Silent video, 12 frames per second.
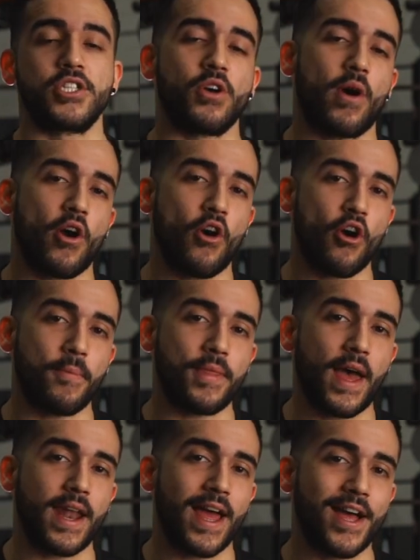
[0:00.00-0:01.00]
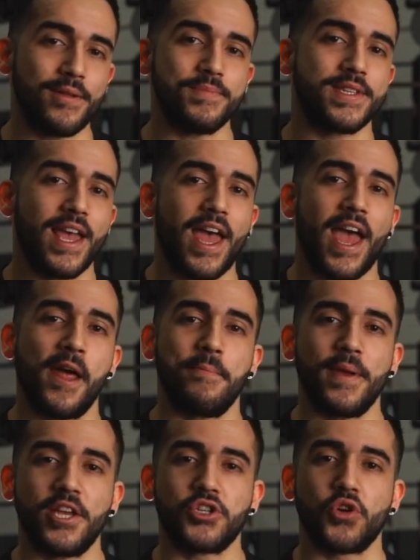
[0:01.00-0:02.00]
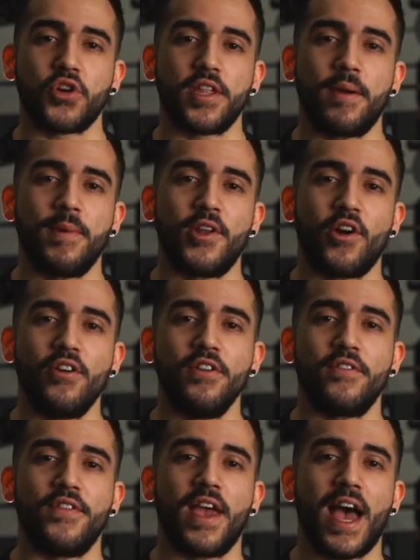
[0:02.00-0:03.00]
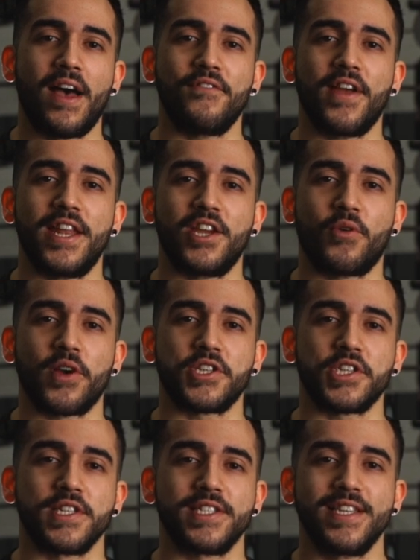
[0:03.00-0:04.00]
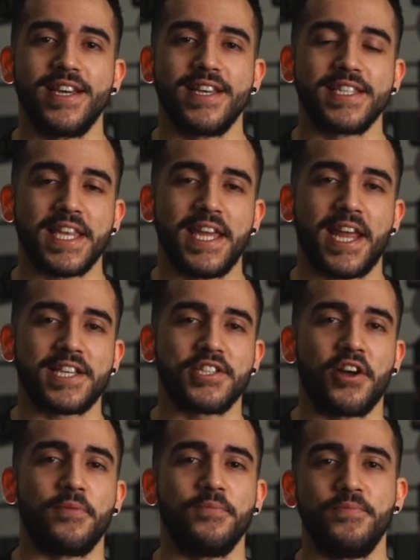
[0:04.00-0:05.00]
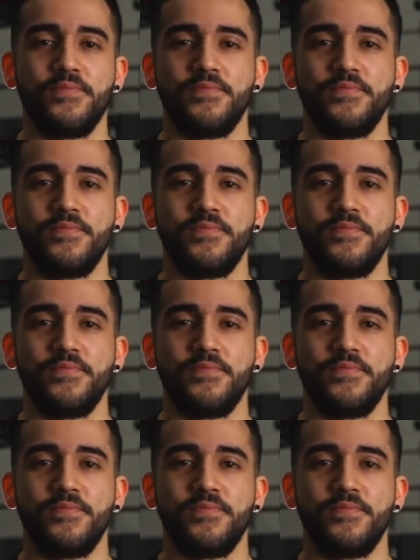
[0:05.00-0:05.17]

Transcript: So I hope that helped and be sure to let me know if you have any questions. See you next time.